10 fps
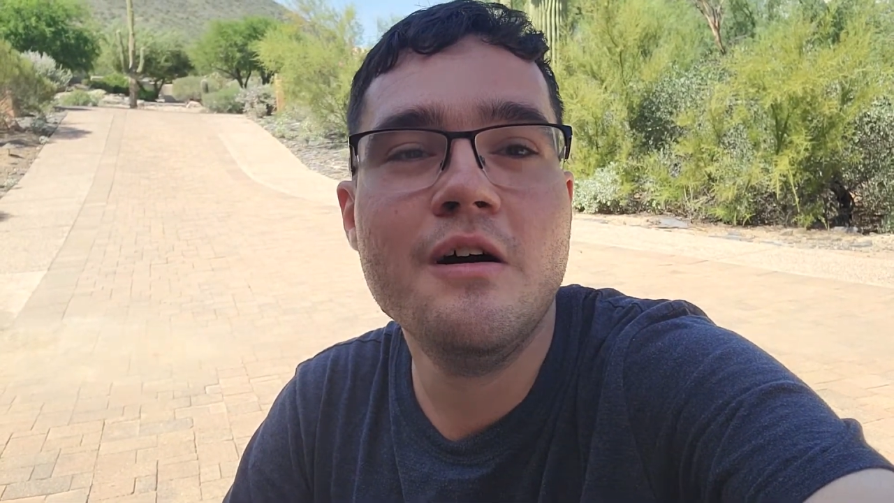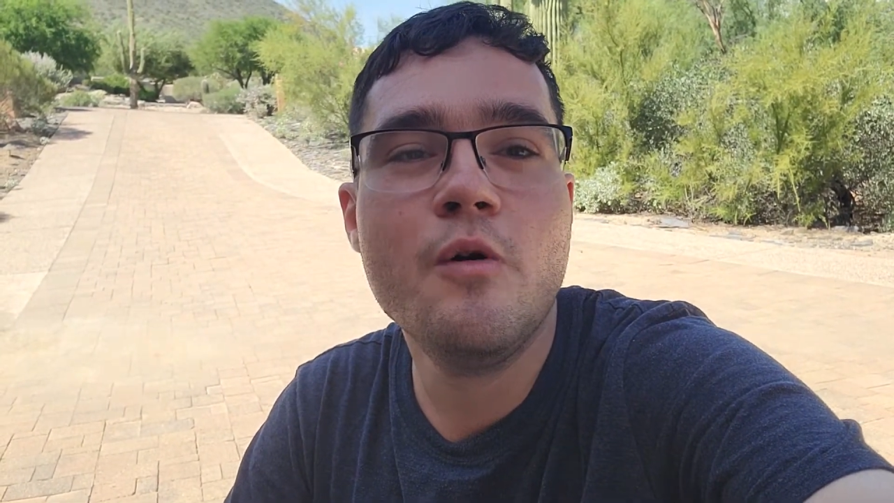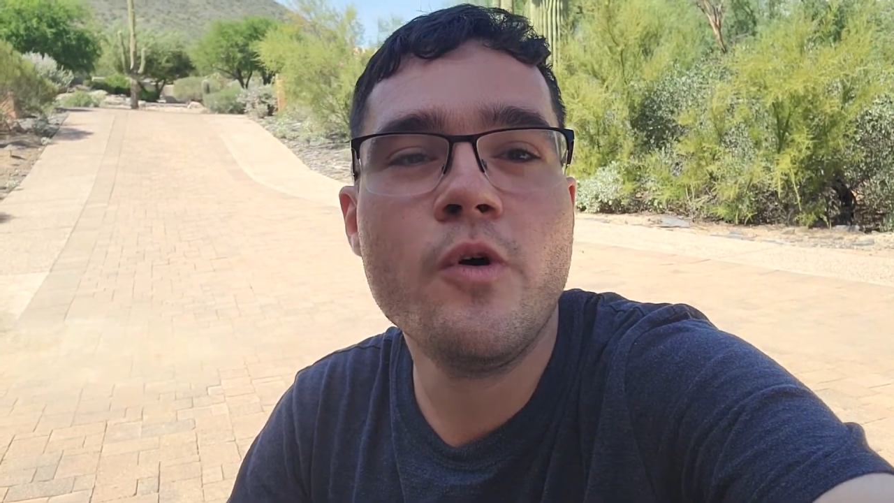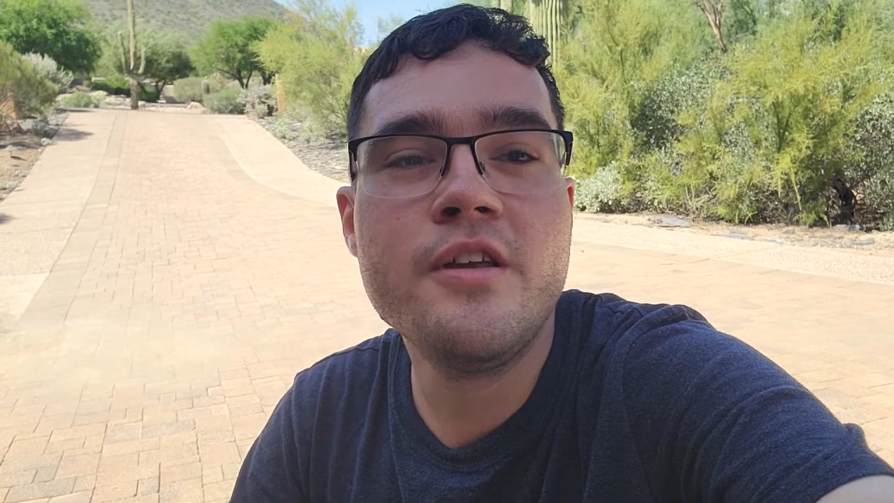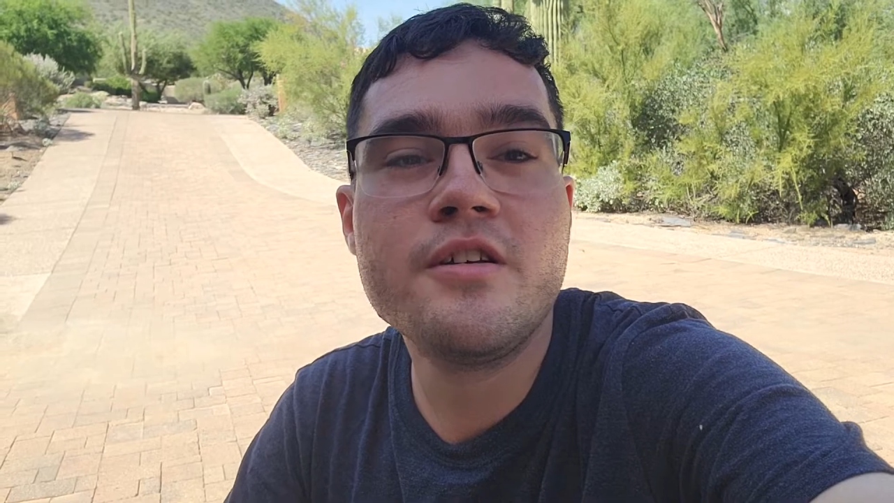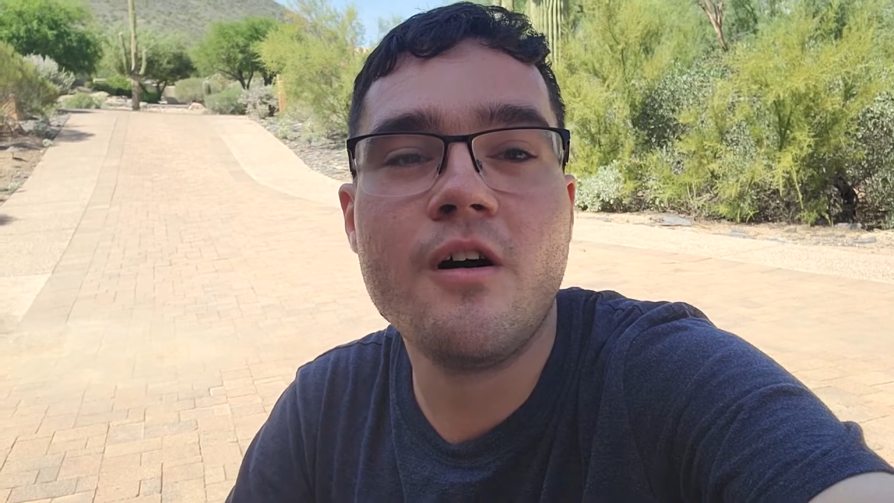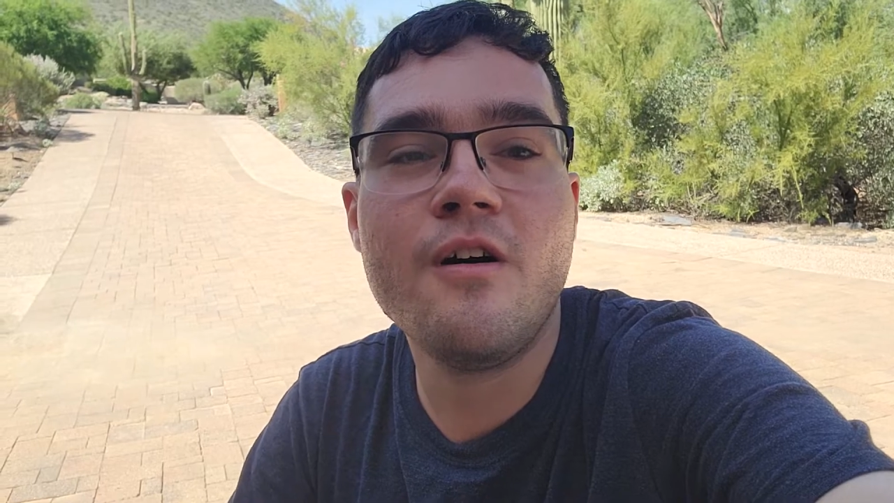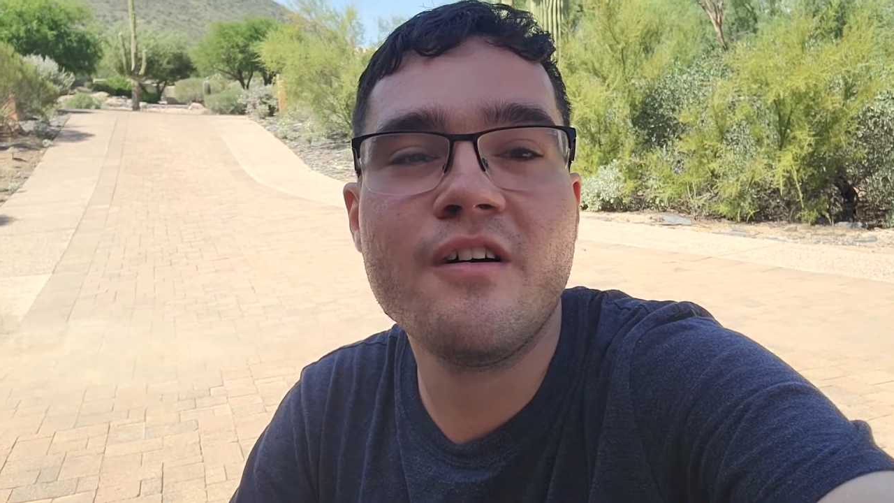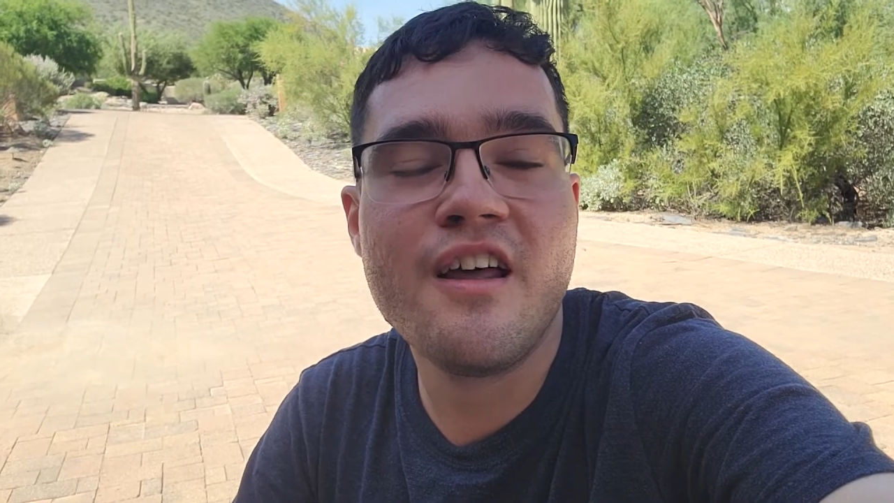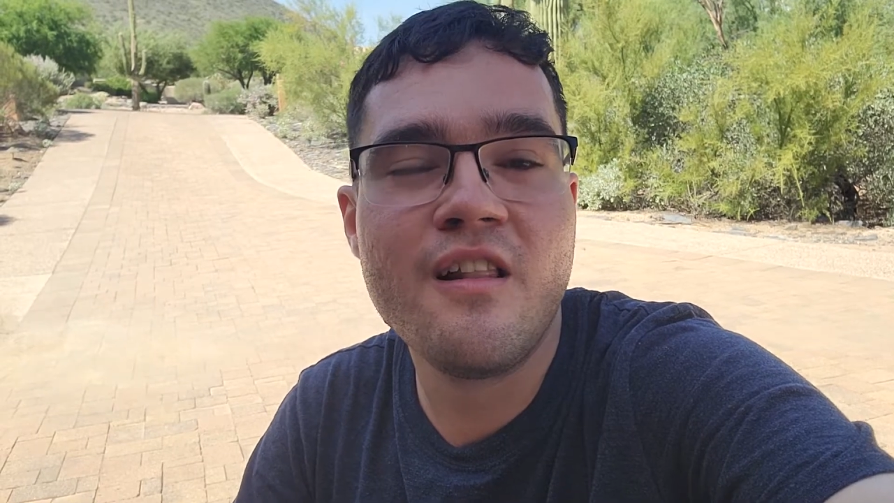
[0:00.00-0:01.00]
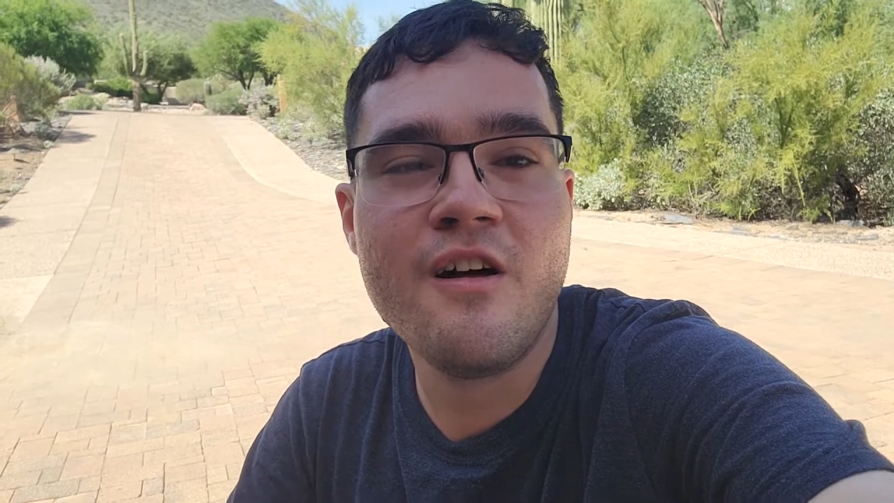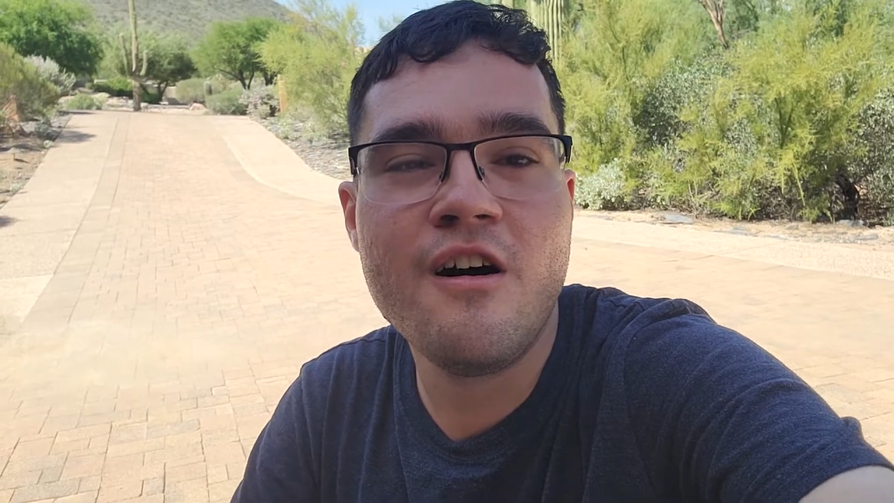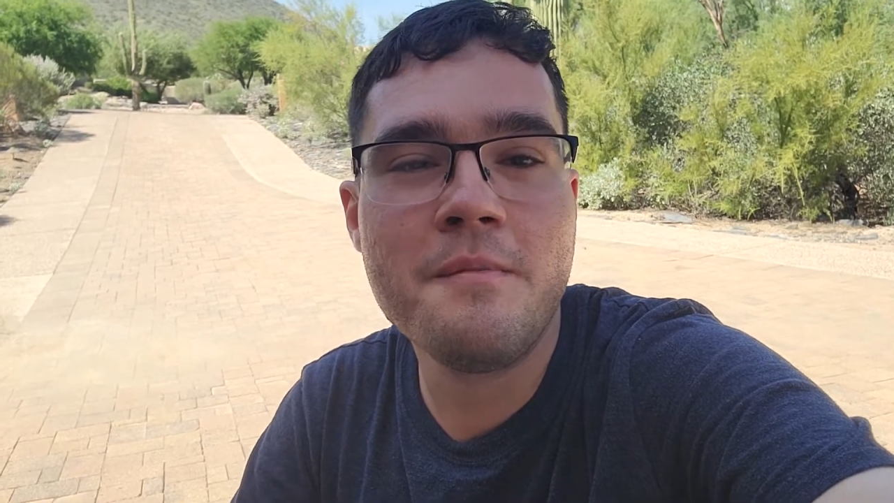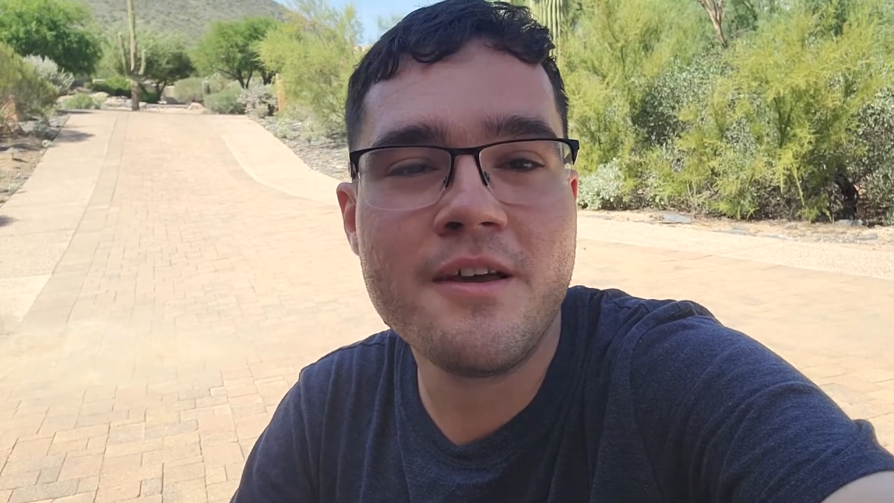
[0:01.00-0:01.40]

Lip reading: we should all get along,